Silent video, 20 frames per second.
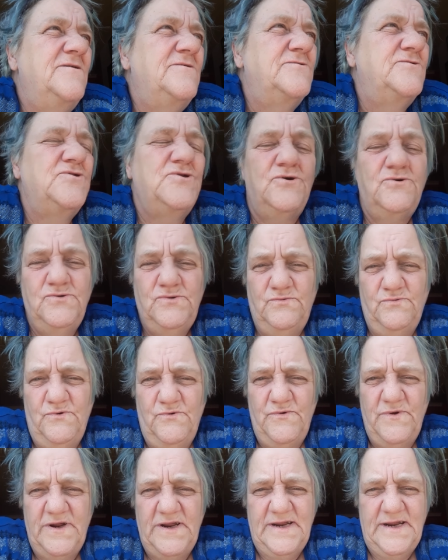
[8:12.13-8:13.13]
the dogs were
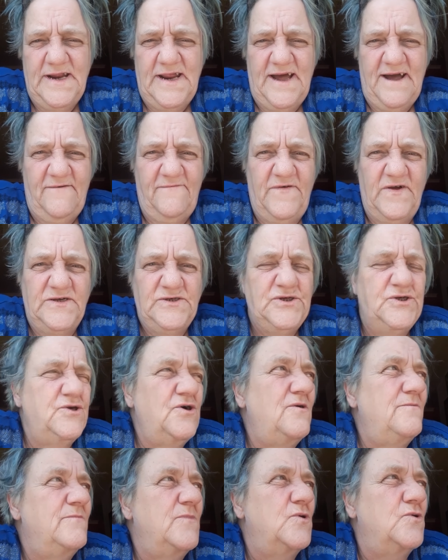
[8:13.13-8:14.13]
running out, fetching
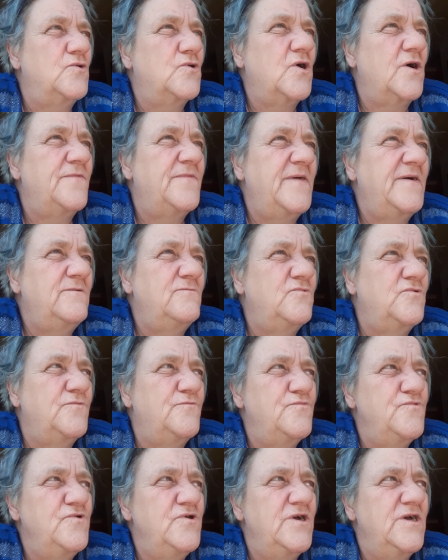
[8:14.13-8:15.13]
out muck, that would
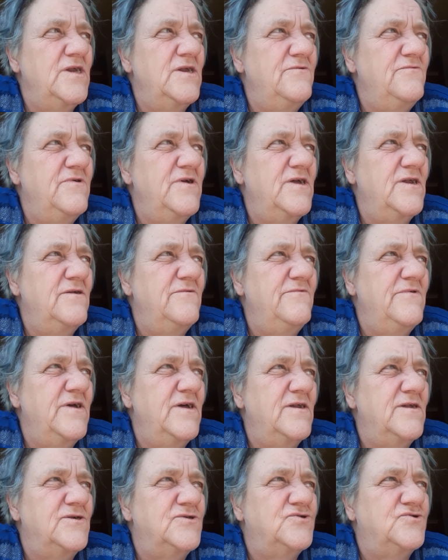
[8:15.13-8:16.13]
really, really,
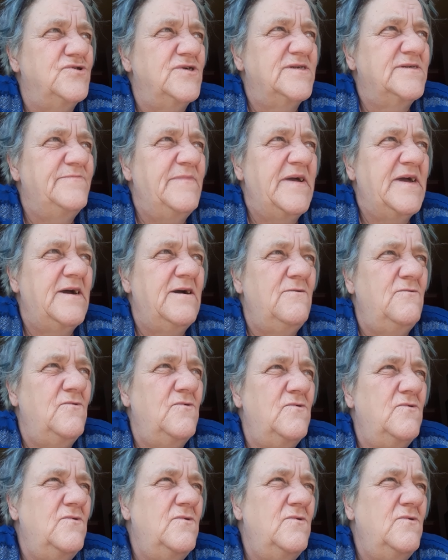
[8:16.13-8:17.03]
really stress me out.